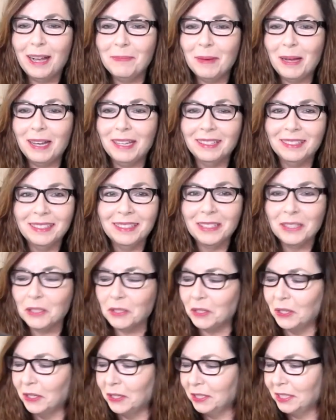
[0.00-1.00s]
on a little
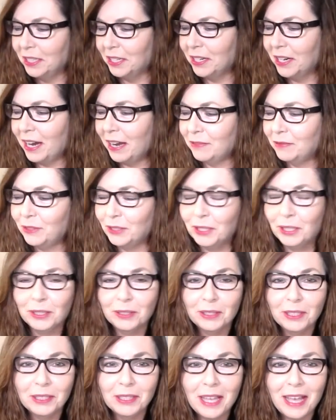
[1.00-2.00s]
earlier after
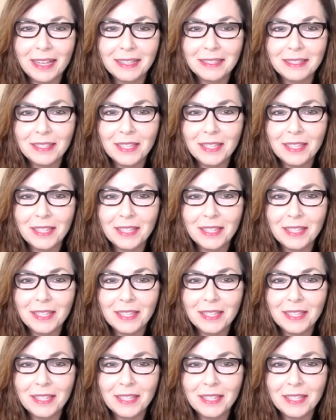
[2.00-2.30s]
the last